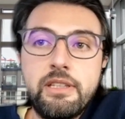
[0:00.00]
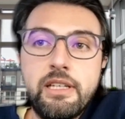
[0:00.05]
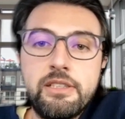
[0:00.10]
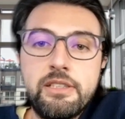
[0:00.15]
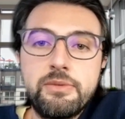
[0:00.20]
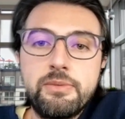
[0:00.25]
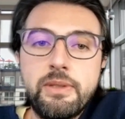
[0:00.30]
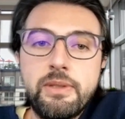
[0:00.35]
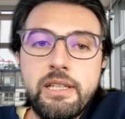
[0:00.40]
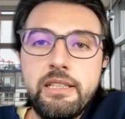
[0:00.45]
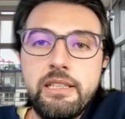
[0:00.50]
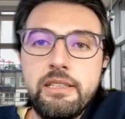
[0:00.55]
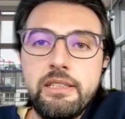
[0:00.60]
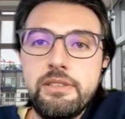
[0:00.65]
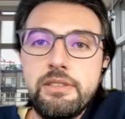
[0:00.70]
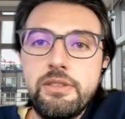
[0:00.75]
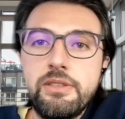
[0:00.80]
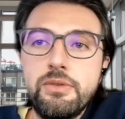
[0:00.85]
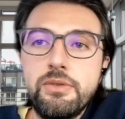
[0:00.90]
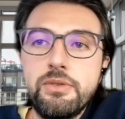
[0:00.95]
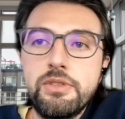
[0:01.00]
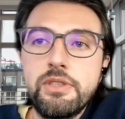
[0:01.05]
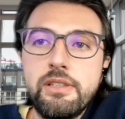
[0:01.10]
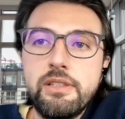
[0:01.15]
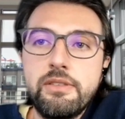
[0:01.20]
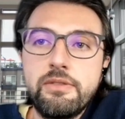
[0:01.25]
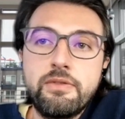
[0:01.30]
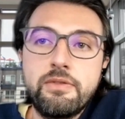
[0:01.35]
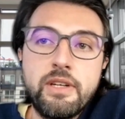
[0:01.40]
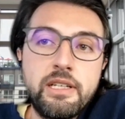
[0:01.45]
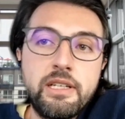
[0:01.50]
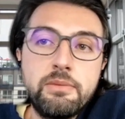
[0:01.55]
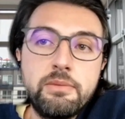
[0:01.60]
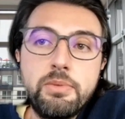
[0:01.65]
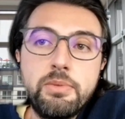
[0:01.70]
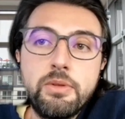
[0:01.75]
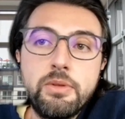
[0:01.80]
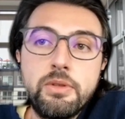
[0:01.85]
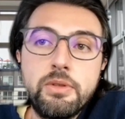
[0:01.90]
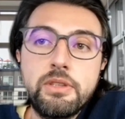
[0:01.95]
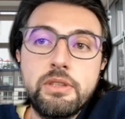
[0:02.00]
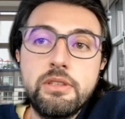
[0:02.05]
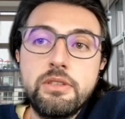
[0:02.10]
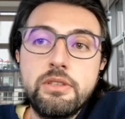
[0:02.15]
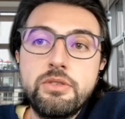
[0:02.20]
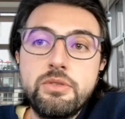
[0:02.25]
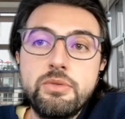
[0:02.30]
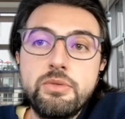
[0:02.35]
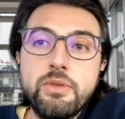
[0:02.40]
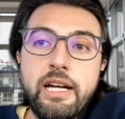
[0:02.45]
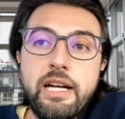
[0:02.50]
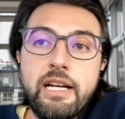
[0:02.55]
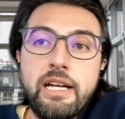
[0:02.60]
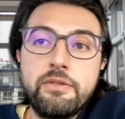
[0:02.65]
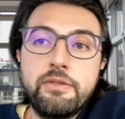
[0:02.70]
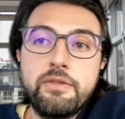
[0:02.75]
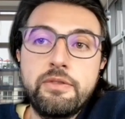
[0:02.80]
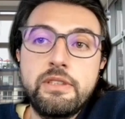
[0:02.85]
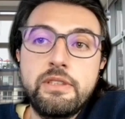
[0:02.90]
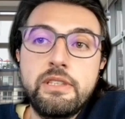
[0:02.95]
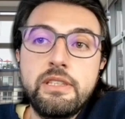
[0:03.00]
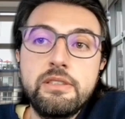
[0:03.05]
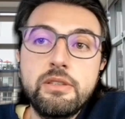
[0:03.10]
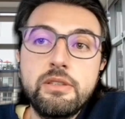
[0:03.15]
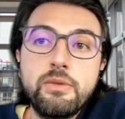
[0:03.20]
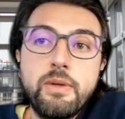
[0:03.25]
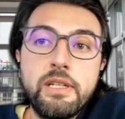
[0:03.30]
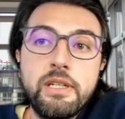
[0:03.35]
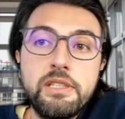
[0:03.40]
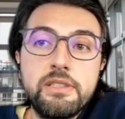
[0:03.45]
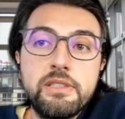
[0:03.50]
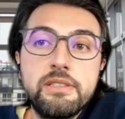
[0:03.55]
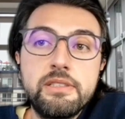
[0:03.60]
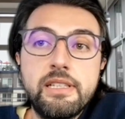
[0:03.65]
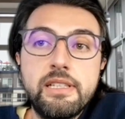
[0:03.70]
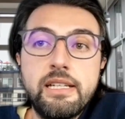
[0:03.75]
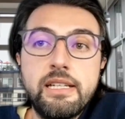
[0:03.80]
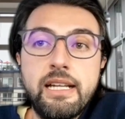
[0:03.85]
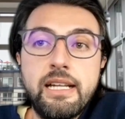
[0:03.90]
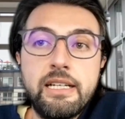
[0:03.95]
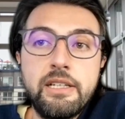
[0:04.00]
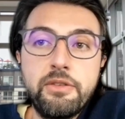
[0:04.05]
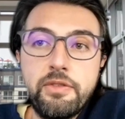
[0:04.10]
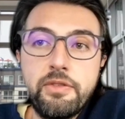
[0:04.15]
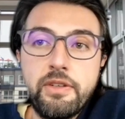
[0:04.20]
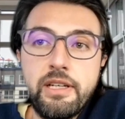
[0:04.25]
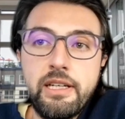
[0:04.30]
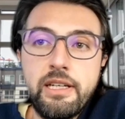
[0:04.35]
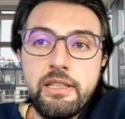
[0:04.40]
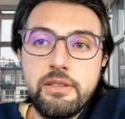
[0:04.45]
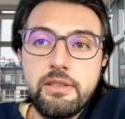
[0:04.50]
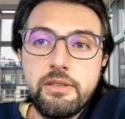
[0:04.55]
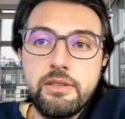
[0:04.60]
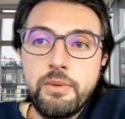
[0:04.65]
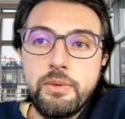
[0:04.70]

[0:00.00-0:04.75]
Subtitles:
That's why it is usually very important to have these questions clarified